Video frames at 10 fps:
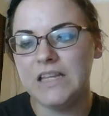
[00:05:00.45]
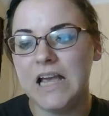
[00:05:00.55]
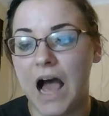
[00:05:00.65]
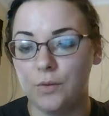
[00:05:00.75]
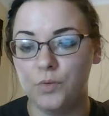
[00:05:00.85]

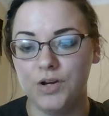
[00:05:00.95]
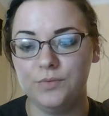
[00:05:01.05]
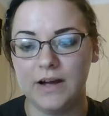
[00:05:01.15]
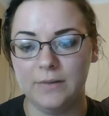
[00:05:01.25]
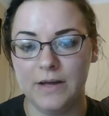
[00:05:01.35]
I would
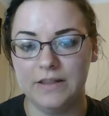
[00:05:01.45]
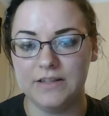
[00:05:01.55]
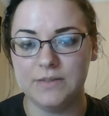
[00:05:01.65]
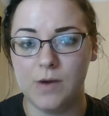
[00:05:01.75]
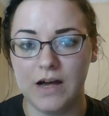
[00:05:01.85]
recommend
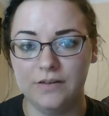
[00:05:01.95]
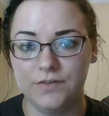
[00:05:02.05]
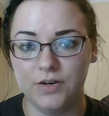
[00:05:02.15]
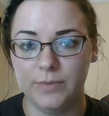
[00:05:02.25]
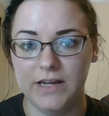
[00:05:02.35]
this mod
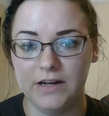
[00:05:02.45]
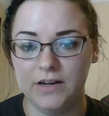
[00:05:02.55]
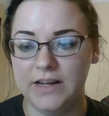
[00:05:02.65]
for a beginner.